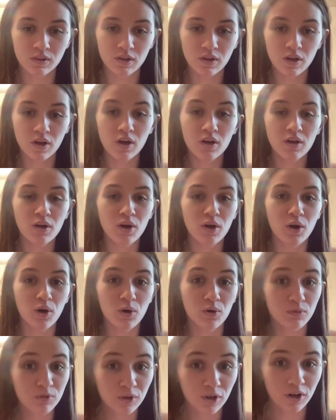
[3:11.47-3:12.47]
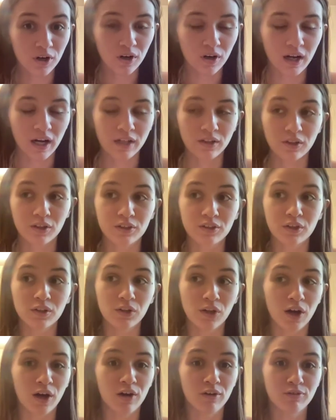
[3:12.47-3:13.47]
Overall, I learned a lot
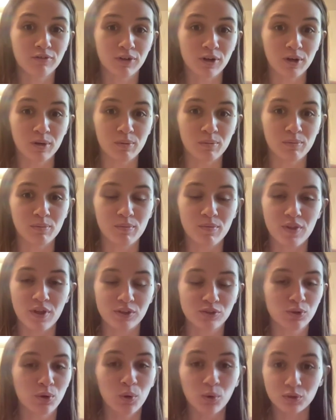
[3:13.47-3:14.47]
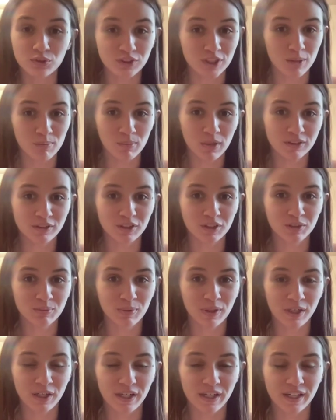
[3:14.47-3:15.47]
from this whole STEM bus
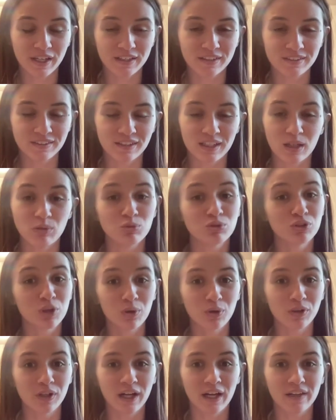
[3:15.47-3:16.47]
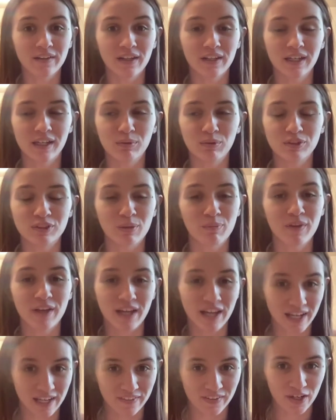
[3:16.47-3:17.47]
experience, and I'm so glad that it was something I had the
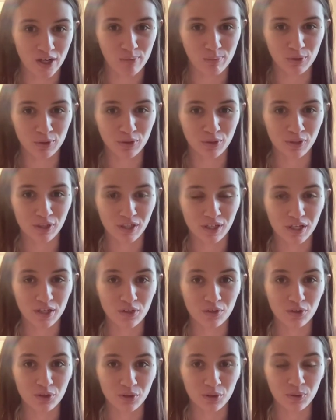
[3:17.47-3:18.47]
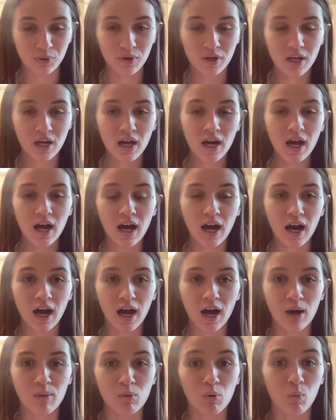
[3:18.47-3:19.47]
opportunity to do.
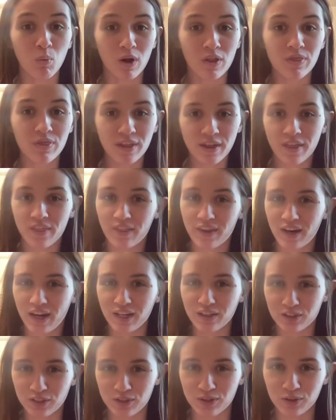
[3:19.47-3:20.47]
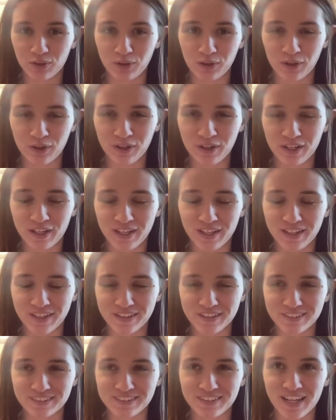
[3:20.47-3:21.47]
One thing that I did learn is
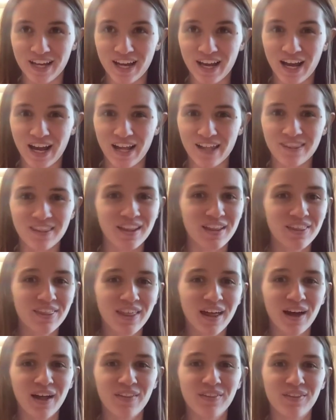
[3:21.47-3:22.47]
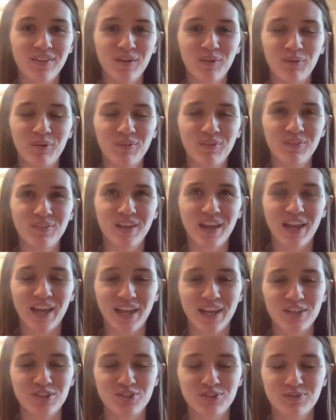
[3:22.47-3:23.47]
that I think that the age
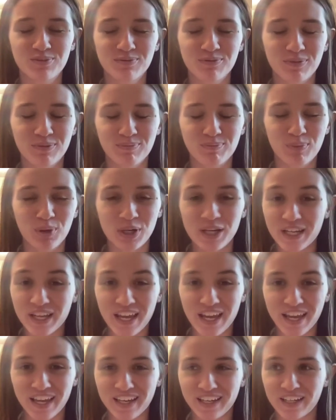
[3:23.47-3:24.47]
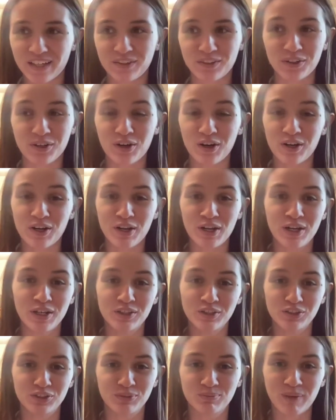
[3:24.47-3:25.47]
pre-K, kindergarten just
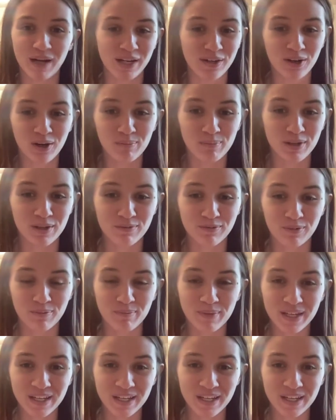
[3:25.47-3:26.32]
might not be for me.